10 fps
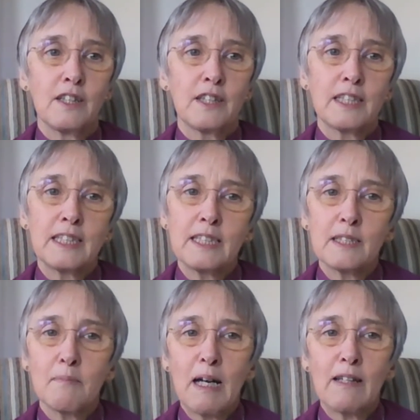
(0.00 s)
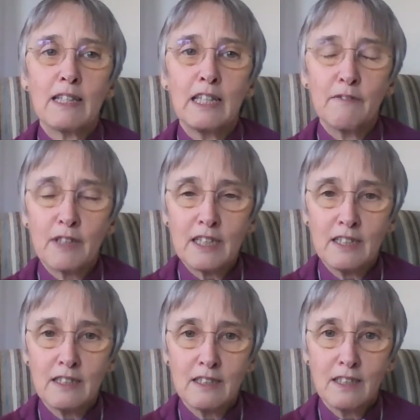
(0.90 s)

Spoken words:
that it is about living